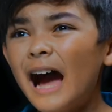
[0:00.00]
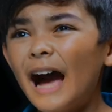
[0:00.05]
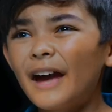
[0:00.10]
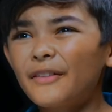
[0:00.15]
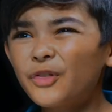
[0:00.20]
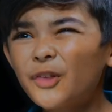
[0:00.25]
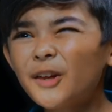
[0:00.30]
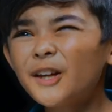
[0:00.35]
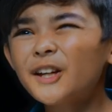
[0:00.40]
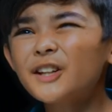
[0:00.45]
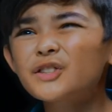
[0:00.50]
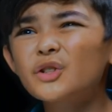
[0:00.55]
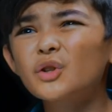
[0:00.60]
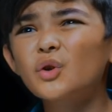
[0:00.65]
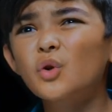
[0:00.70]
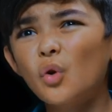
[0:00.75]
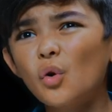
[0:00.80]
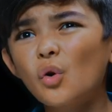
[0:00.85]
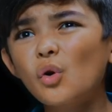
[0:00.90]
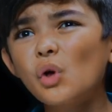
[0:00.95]
I think it's
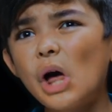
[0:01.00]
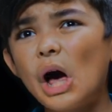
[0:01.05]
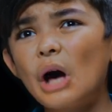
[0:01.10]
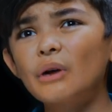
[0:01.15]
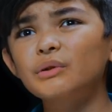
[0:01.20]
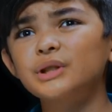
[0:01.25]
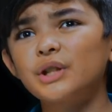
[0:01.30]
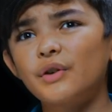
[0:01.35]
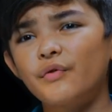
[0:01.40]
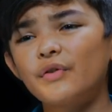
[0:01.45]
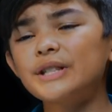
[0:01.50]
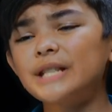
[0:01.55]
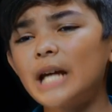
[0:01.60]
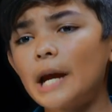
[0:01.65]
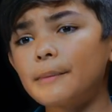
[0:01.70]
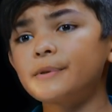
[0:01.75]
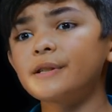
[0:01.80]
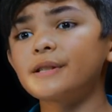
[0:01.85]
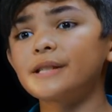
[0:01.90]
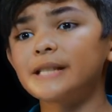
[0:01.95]
cool how different
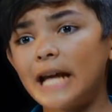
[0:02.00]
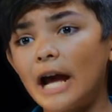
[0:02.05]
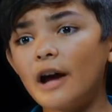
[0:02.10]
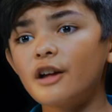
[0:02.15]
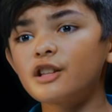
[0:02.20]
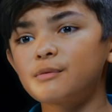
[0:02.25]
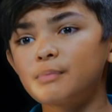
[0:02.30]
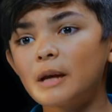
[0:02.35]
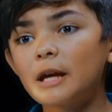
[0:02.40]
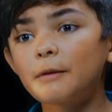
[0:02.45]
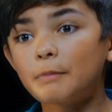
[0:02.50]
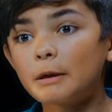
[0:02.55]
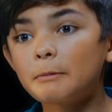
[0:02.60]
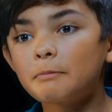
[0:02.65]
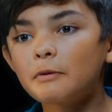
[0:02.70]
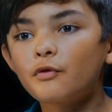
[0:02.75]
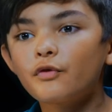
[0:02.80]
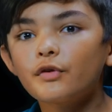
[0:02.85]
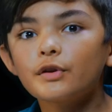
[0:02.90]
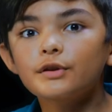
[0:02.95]
types of sounds make
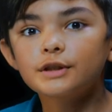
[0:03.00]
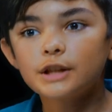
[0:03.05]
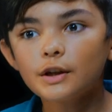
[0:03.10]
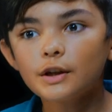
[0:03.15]
people feel